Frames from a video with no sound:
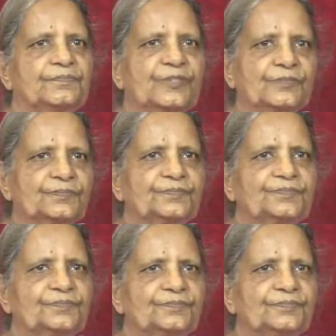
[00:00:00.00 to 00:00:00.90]
No?
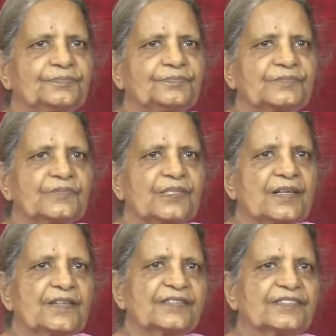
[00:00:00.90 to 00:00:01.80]

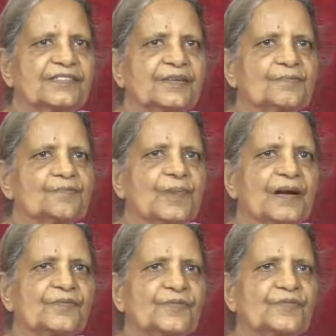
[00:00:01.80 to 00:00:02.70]
Some
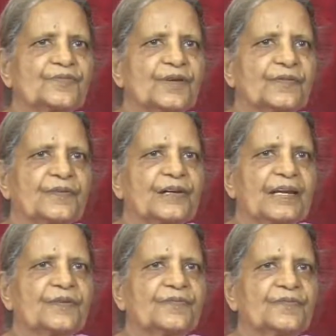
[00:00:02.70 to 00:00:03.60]
part of our
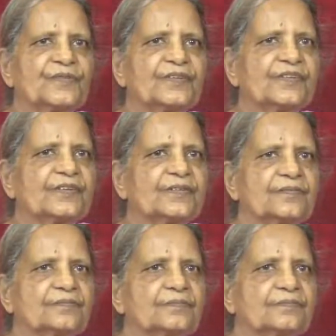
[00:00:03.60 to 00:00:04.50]
life is,
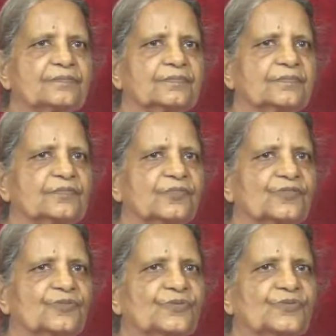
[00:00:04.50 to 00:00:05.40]

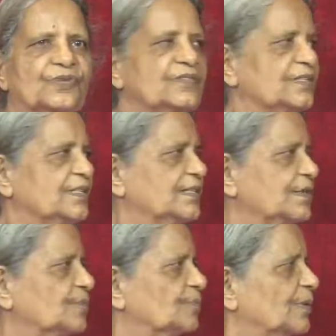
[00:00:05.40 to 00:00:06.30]
so to say, is
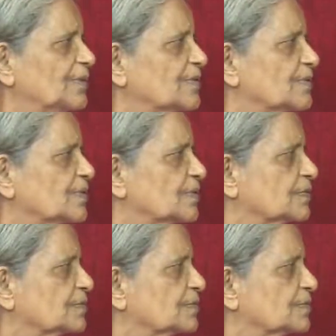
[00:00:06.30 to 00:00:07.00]
eaten up by this